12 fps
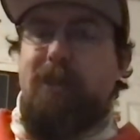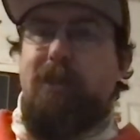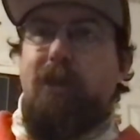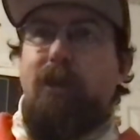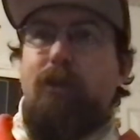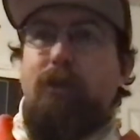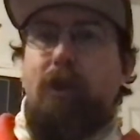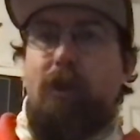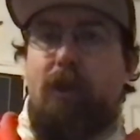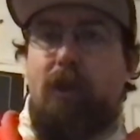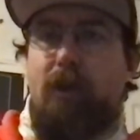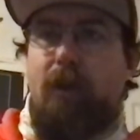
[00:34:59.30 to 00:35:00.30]
joke
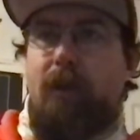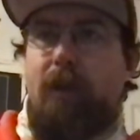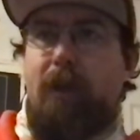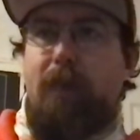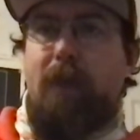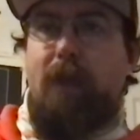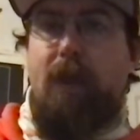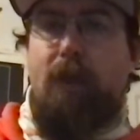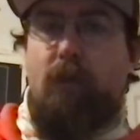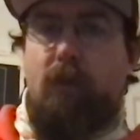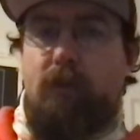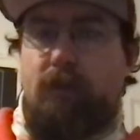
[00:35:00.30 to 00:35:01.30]
there I made
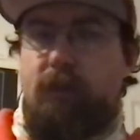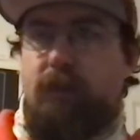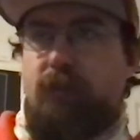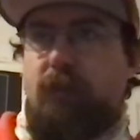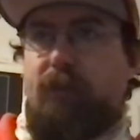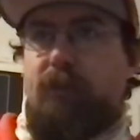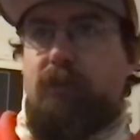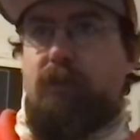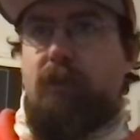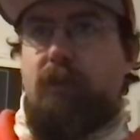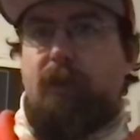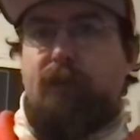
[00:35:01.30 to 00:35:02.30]
was when I first saw
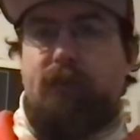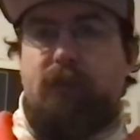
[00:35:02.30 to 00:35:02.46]
the first